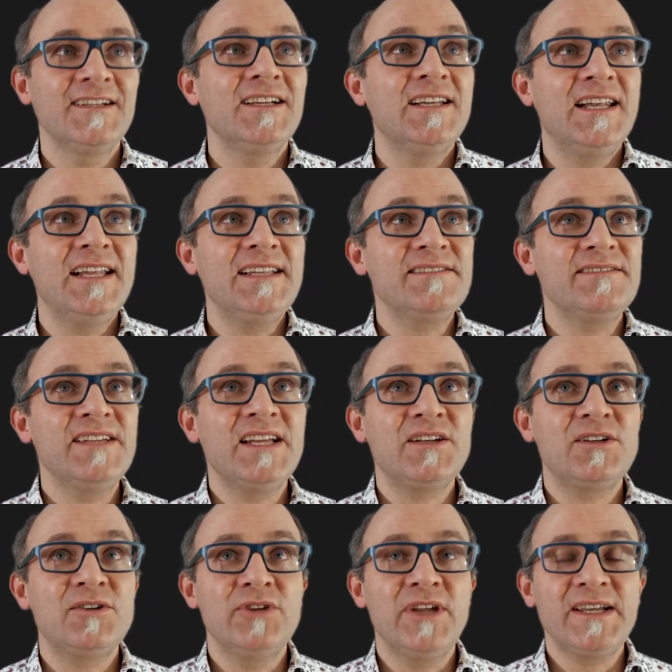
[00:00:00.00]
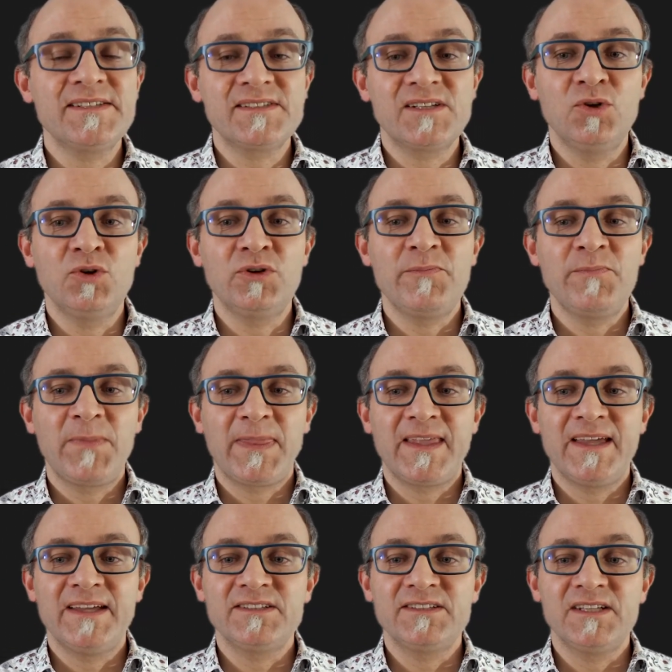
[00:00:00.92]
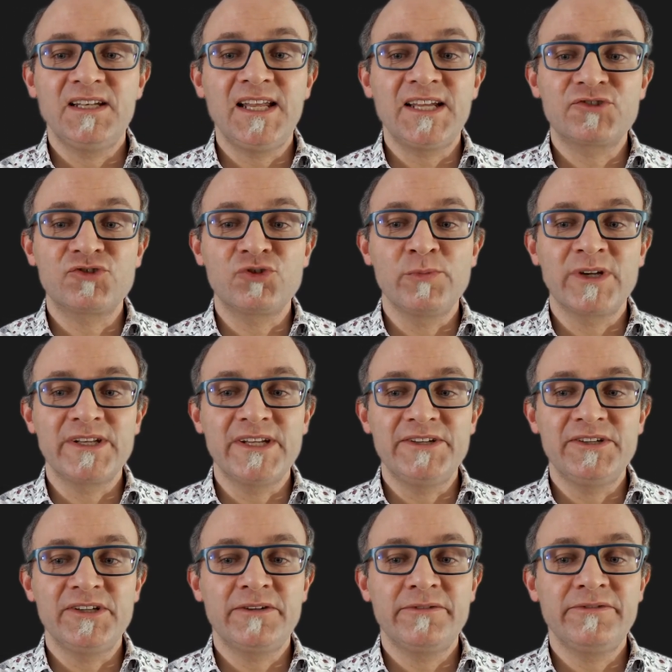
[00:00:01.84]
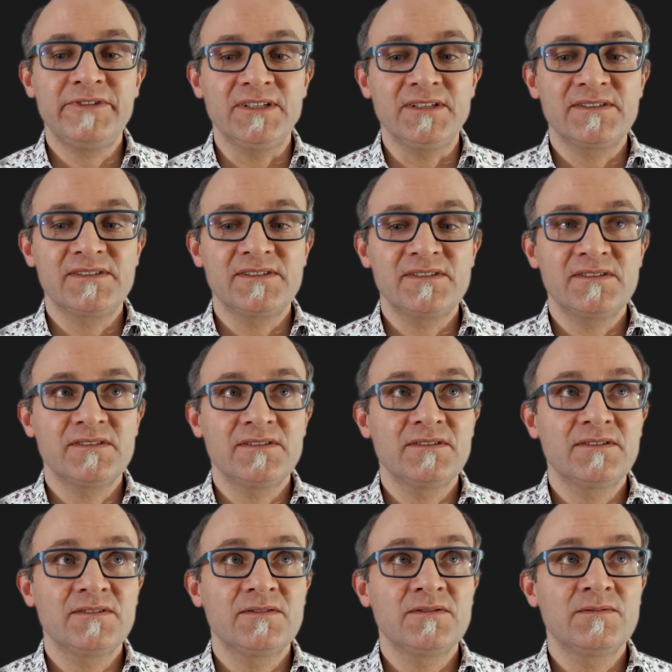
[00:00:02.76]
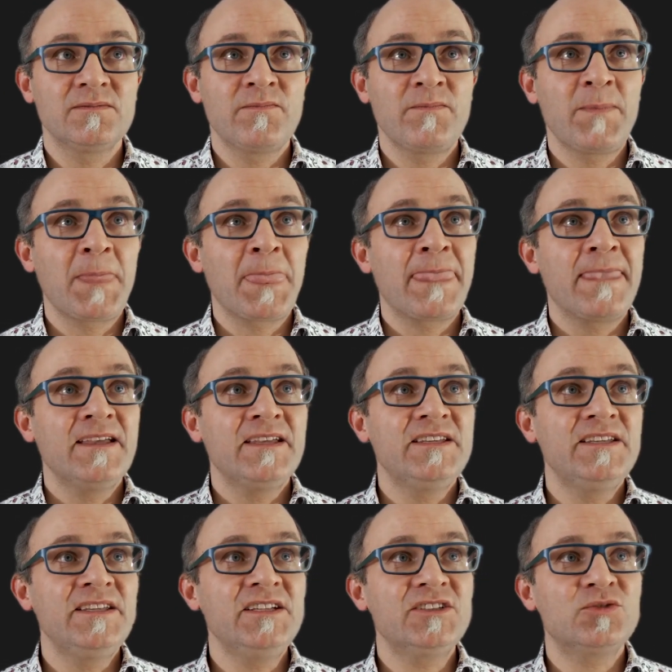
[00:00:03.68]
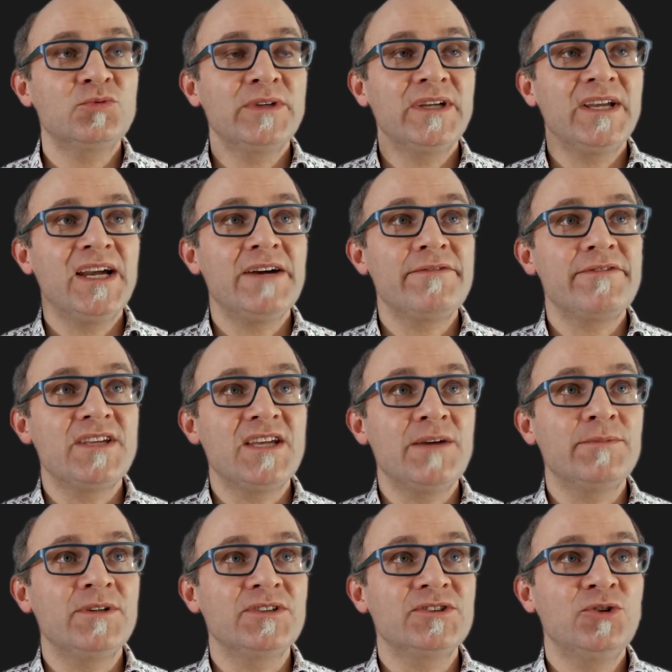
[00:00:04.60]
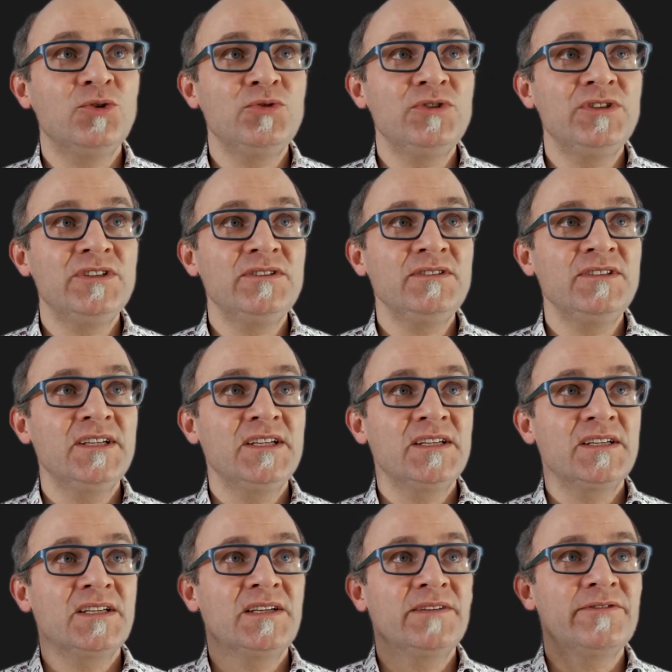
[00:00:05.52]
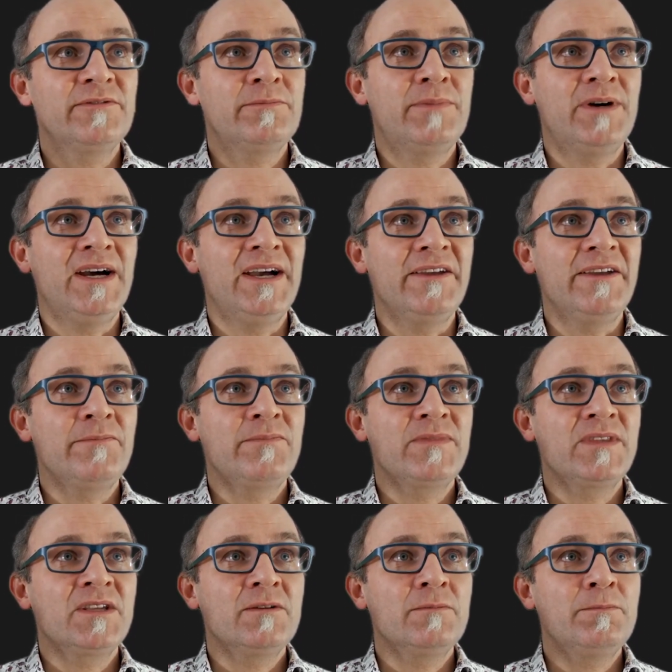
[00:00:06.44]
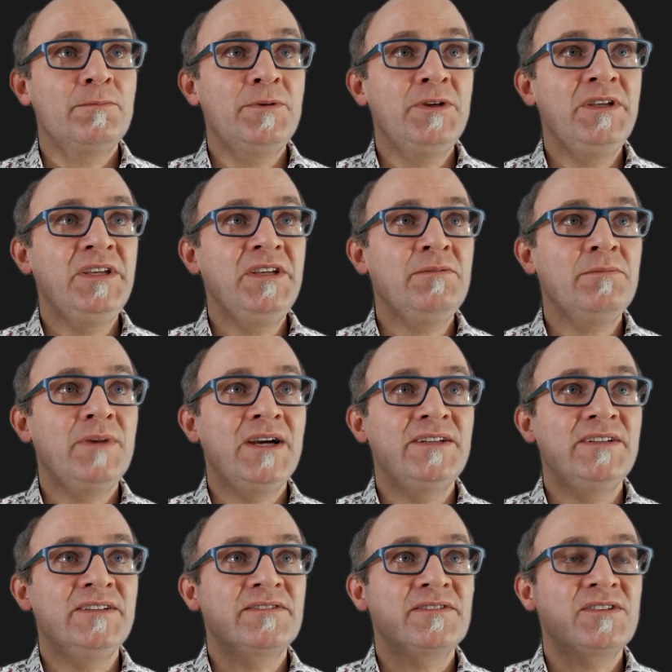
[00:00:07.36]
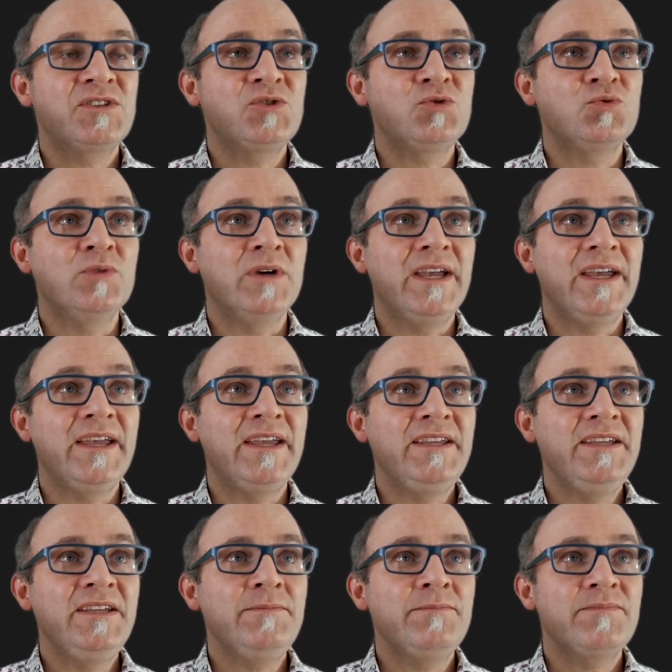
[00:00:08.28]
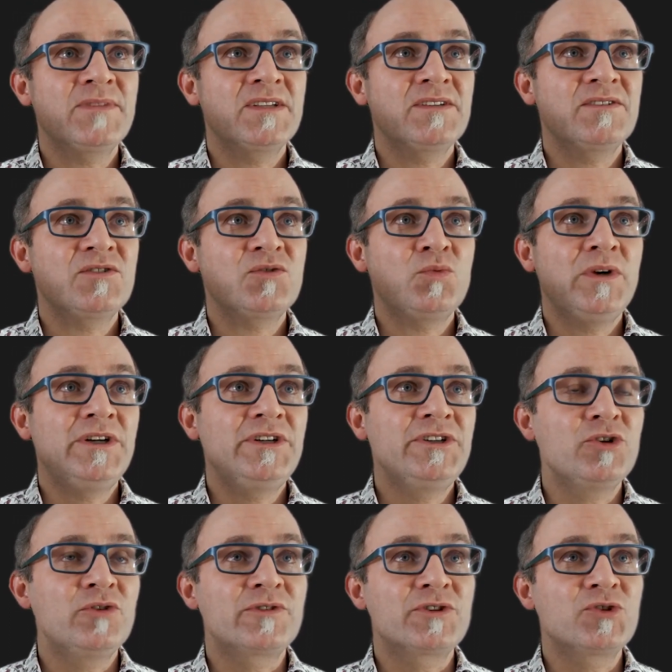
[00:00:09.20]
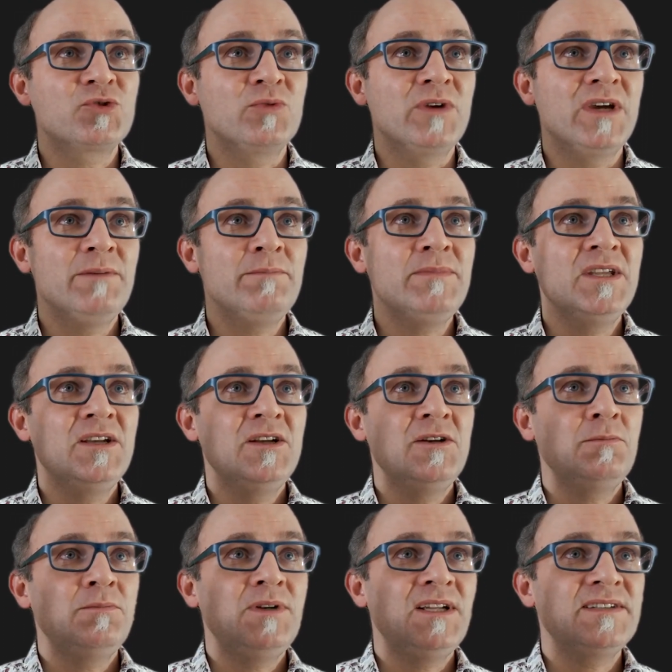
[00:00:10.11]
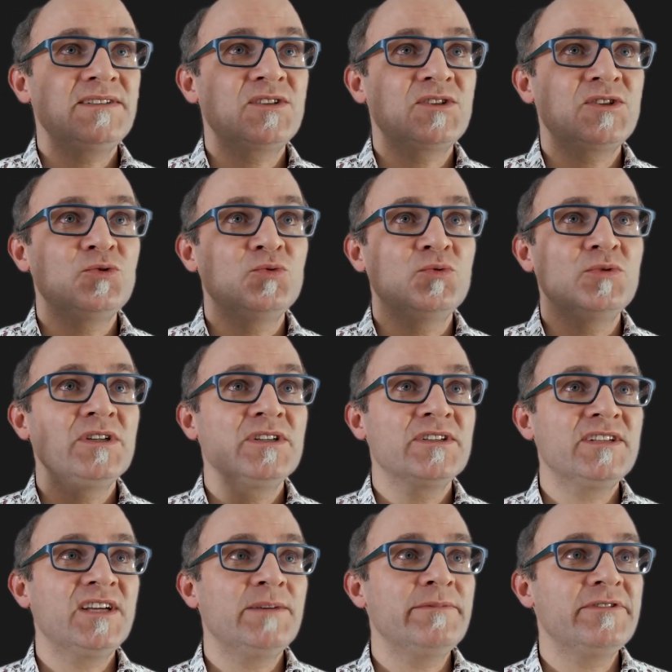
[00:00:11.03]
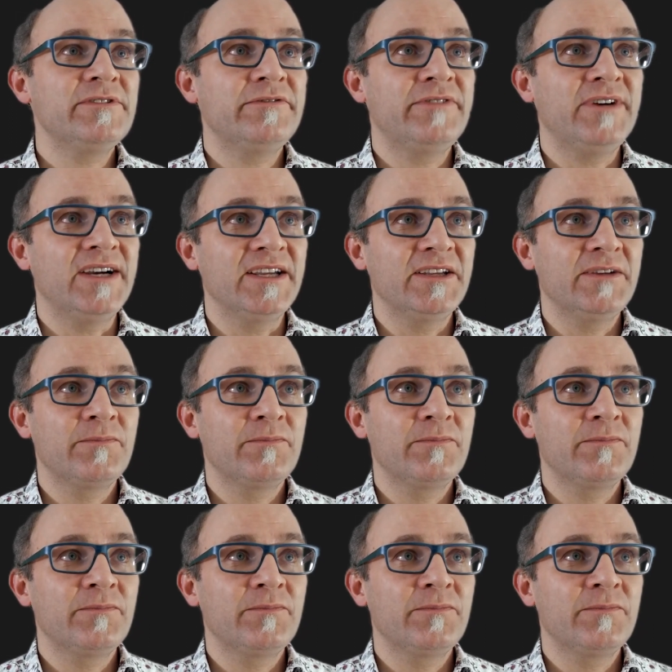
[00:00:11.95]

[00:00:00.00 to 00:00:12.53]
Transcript: Let's next look at electromagnetic fields. Here we have the Hamiltonian given by P minus QA squared over 2m plus Q times phi,